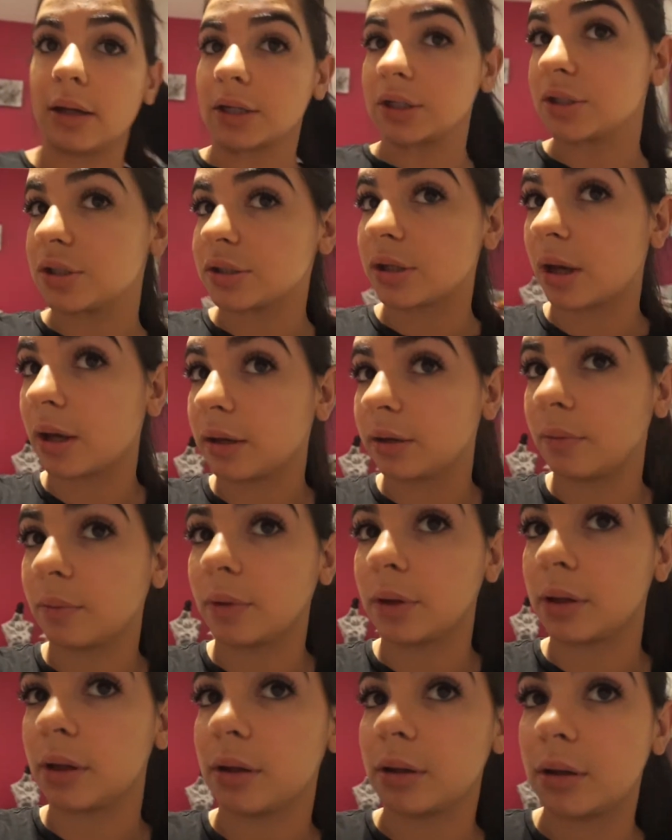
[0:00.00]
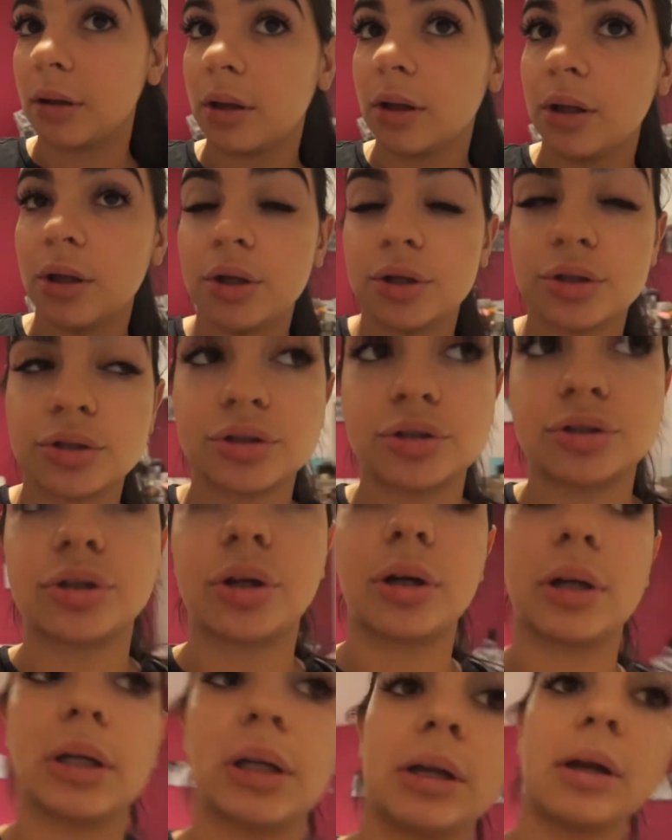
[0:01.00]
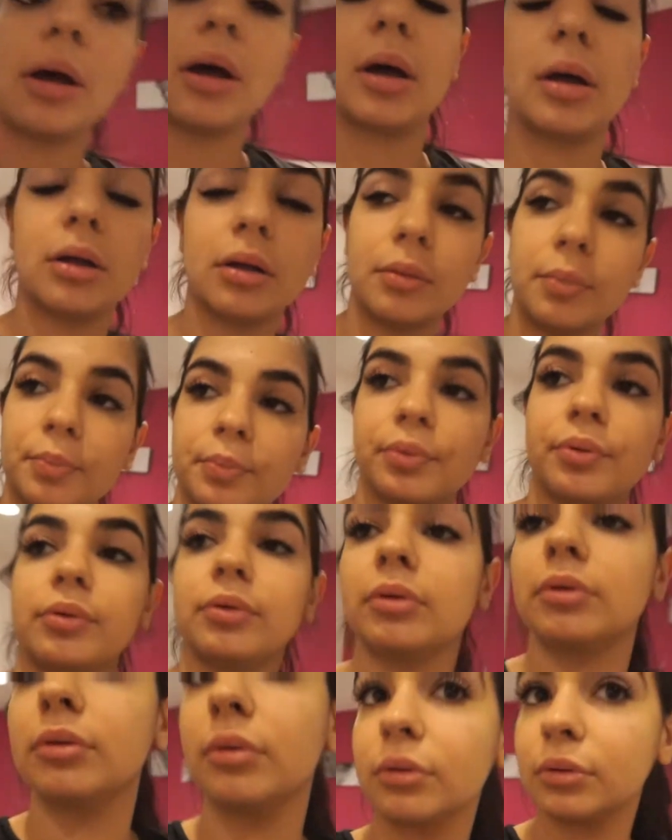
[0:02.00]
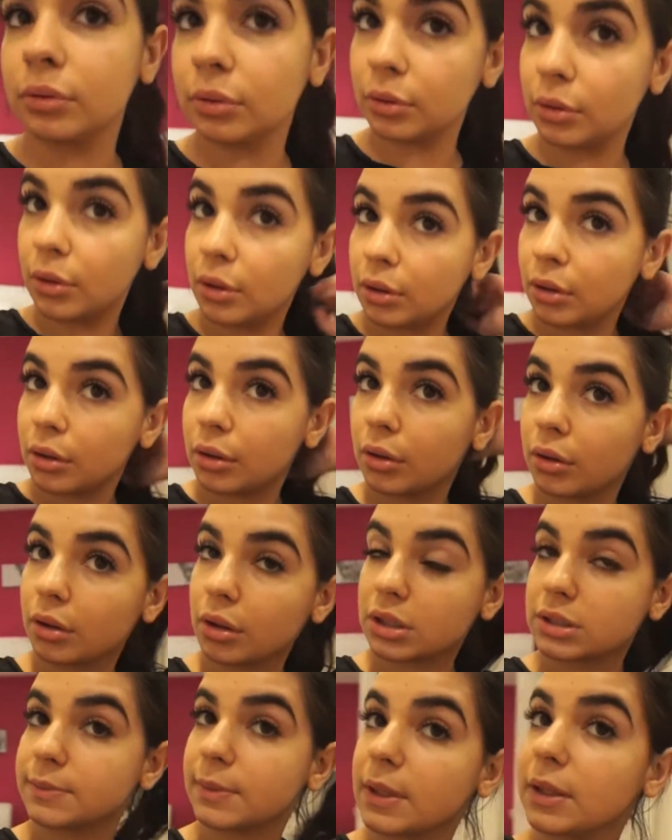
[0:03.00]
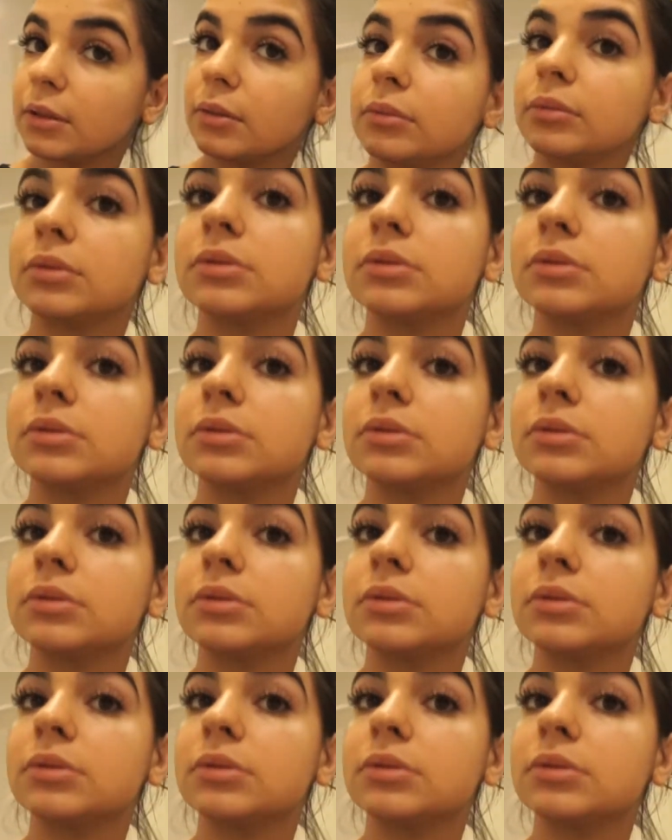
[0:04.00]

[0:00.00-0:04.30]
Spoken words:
and I just kind of want to darken up because my